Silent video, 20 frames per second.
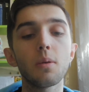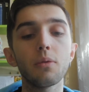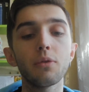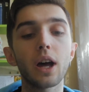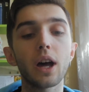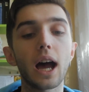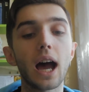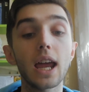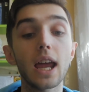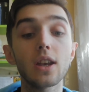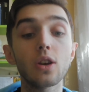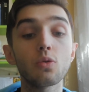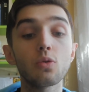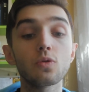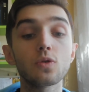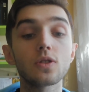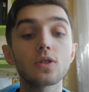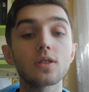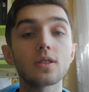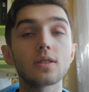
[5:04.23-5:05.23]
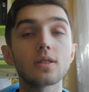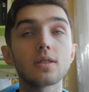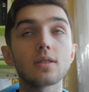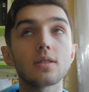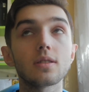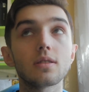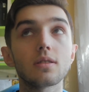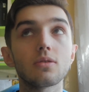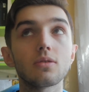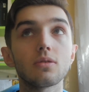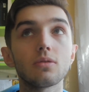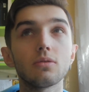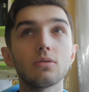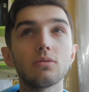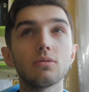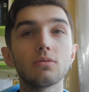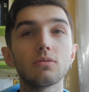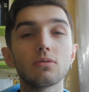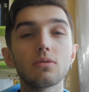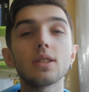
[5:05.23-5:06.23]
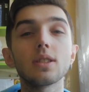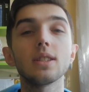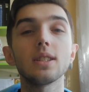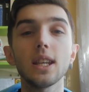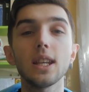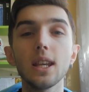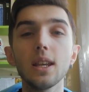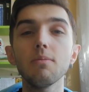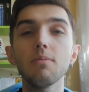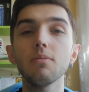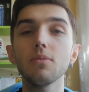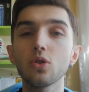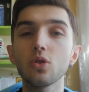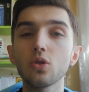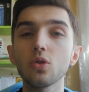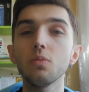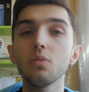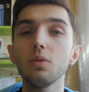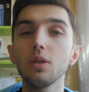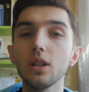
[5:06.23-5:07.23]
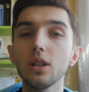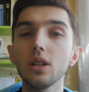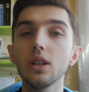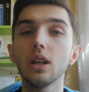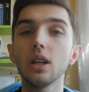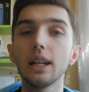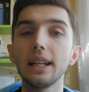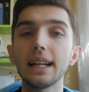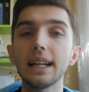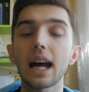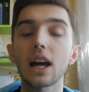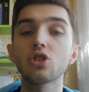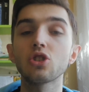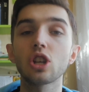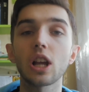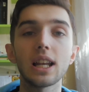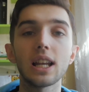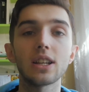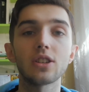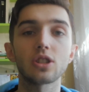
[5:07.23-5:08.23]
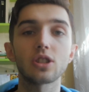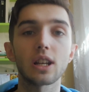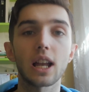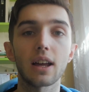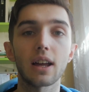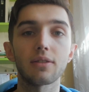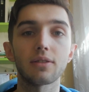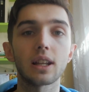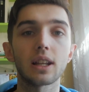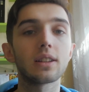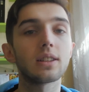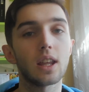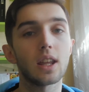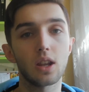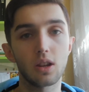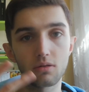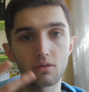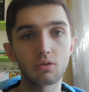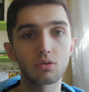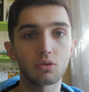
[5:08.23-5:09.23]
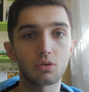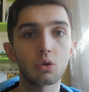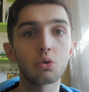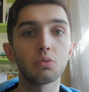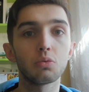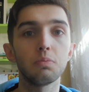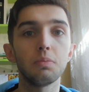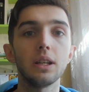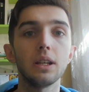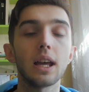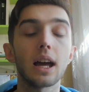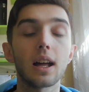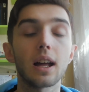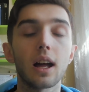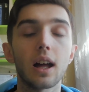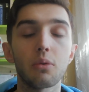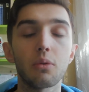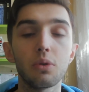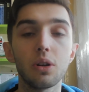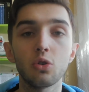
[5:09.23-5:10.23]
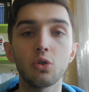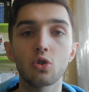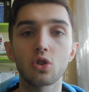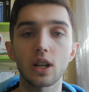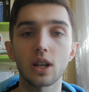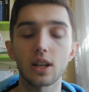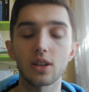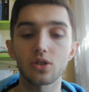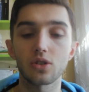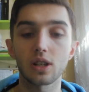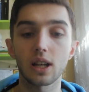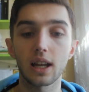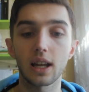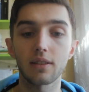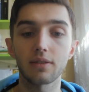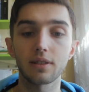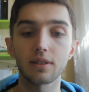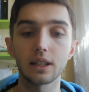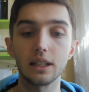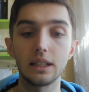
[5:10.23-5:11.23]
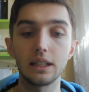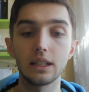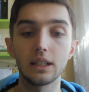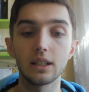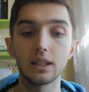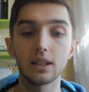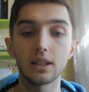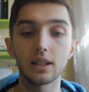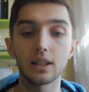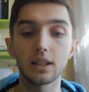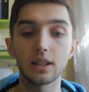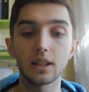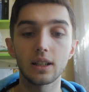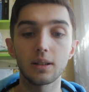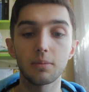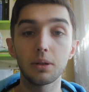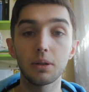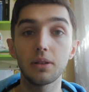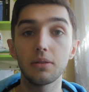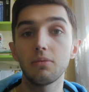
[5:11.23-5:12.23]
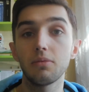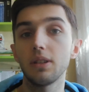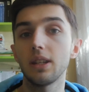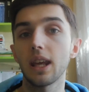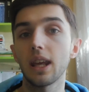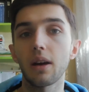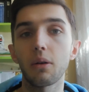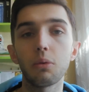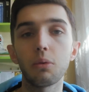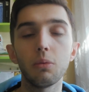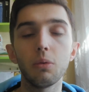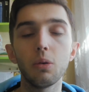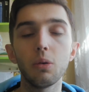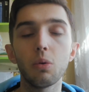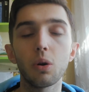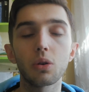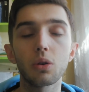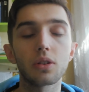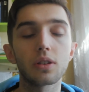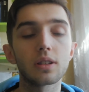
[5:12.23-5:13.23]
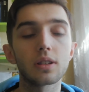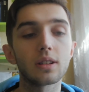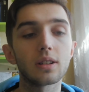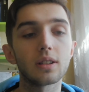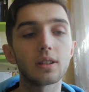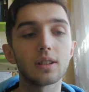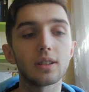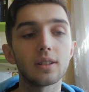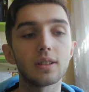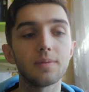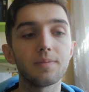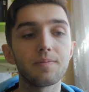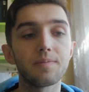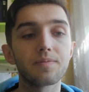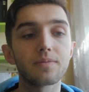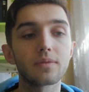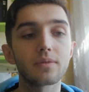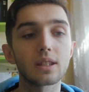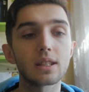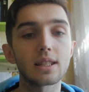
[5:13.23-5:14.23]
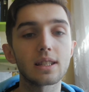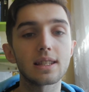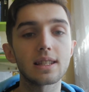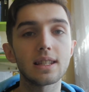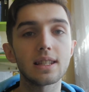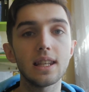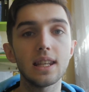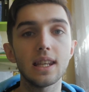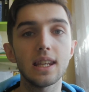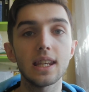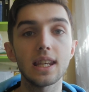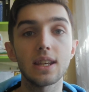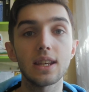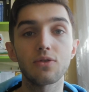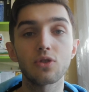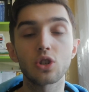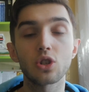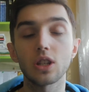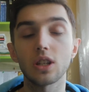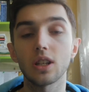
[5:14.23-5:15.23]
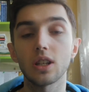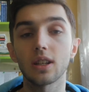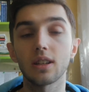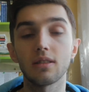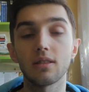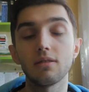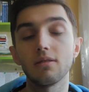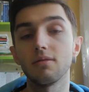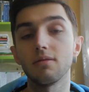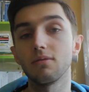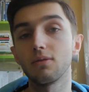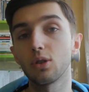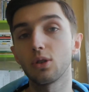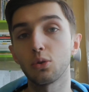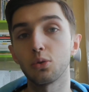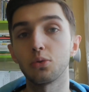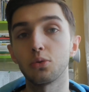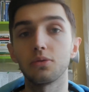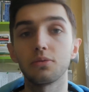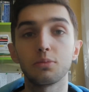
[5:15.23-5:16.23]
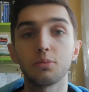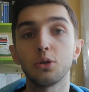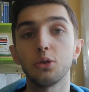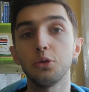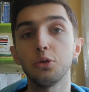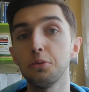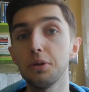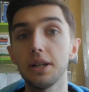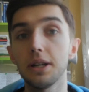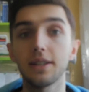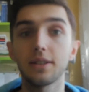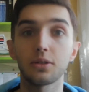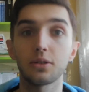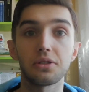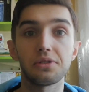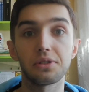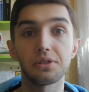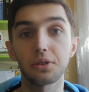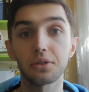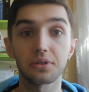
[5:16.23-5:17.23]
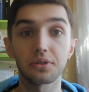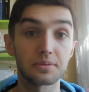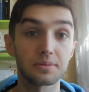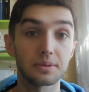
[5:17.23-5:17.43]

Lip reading: of the high notes seem to be a challenge life, that they could be a real challenge life. But yeah, we want to see if she could do it or not.